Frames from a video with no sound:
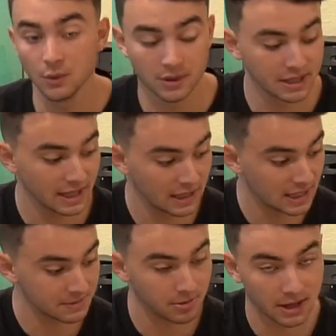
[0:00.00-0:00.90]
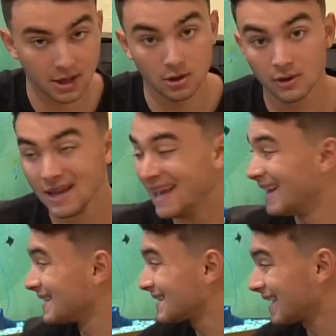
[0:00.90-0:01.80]
wanted to get this Pleco
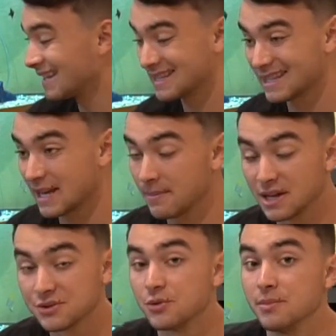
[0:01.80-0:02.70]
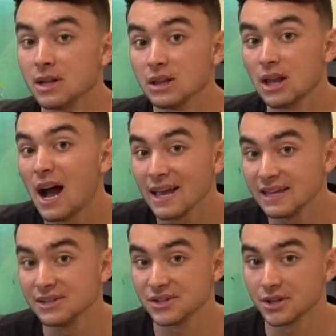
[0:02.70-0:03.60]
inside of this tank because it would be a lot
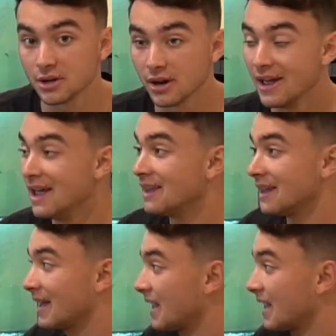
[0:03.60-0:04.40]
easier than